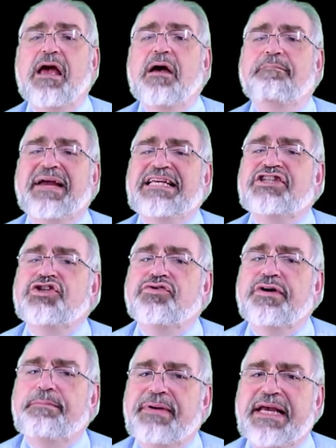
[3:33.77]
Make sure
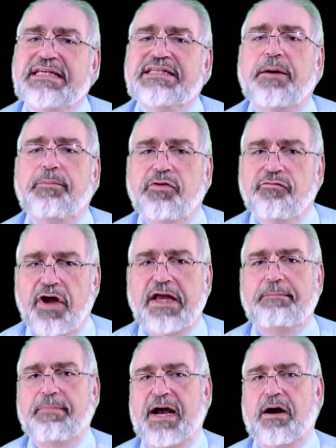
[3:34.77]
it picks up the
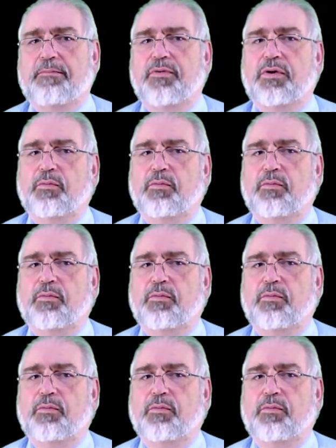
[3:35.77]
right PowerPoint